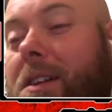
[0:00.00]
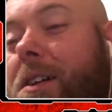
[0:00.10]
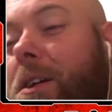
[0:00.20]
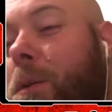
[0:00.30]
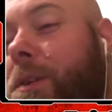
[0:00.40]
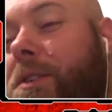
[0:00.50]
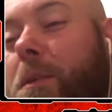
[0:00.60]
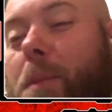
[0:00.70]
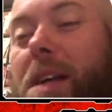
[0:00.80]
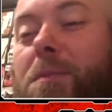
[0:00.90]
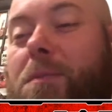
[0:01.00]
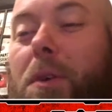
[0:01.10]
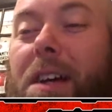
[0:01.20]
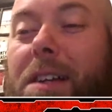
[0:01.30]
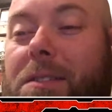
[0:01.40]
Yeah, which are the best book
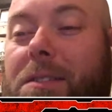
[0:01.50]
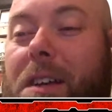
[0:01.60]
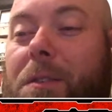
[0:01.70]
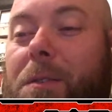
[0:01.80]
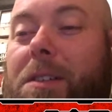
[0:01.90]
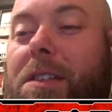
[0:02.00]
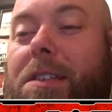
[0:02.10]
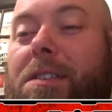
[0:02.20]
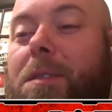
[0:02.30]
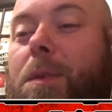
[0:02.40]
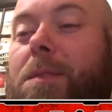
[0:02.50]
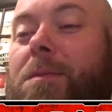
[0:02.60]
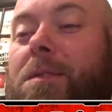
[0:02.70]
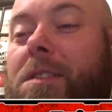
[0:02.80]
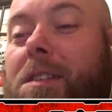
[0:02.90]
titles ever, really. Right, yeah,
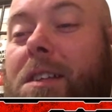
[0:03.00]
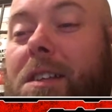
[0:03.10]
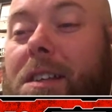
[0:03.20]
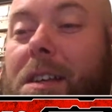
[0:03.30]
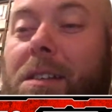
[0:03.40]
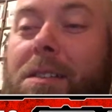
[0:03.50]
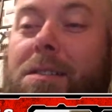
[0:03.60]
they are really good. Yeah.